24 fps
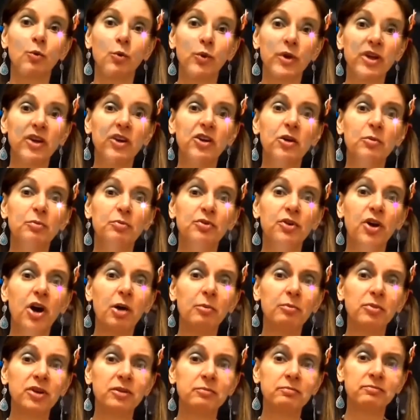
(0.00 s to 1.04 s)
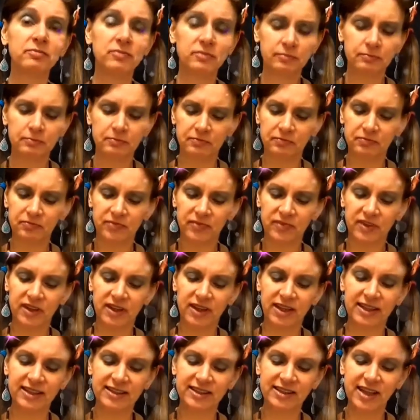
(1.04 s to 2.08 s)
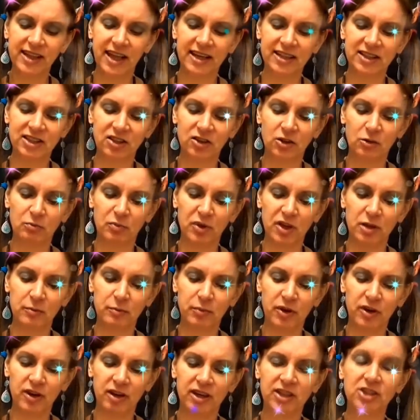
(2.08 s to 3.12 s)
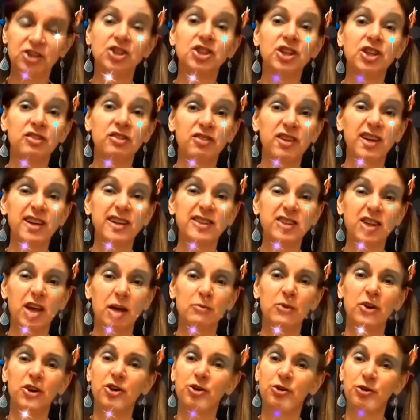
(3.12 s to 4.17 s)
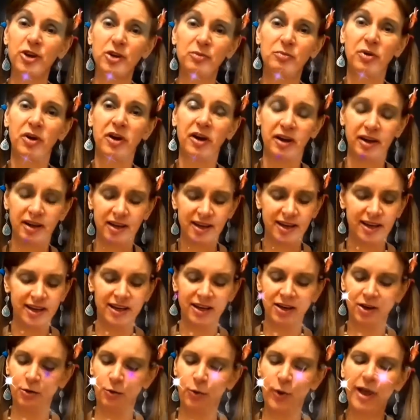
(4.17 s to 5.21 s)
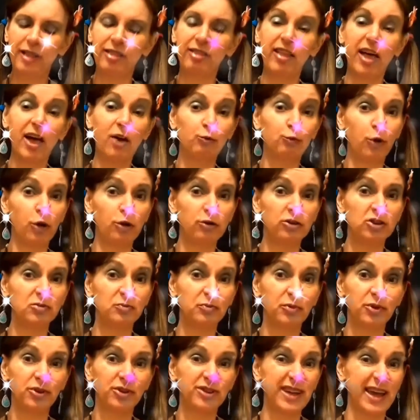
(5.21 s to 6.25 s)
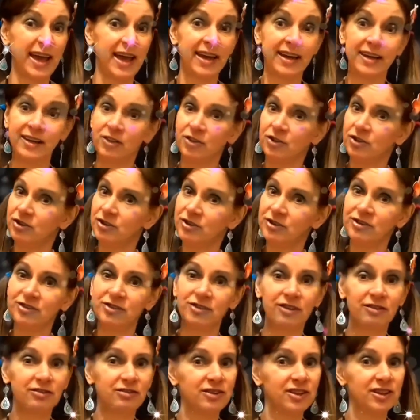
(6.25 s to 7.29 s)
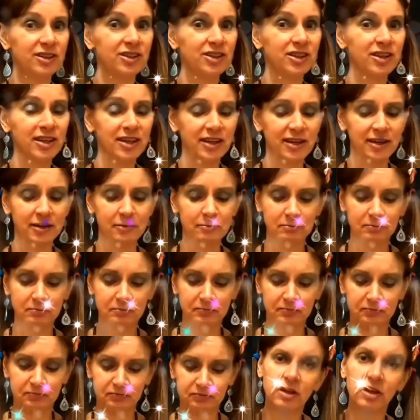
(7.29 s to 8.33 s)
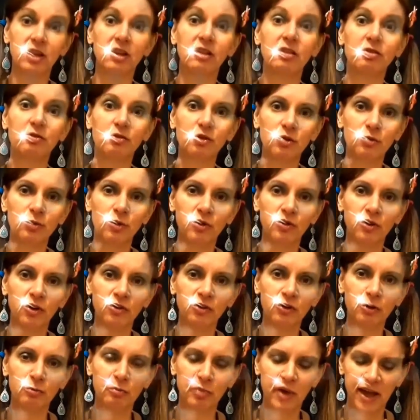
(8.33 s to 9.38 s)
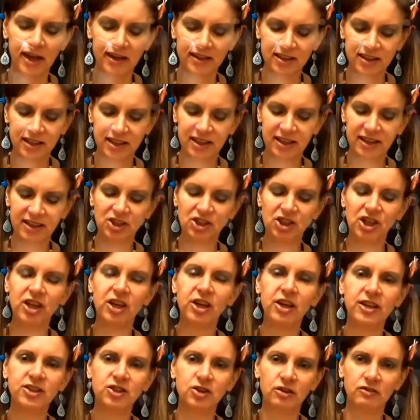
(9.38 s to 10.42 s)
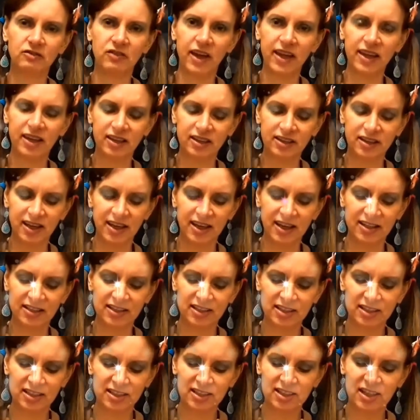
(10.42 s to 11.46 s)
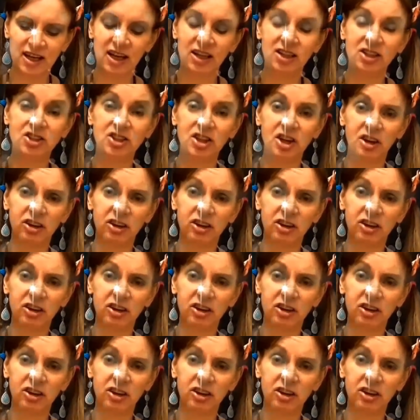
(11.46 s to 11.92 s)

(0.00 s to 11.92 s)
"We got a problem," he said to the peeper. "She thinks I'm a creeper. Well, that rosebud ain't heard nothing yet." He threw her on the bed. She hit her vacant head, and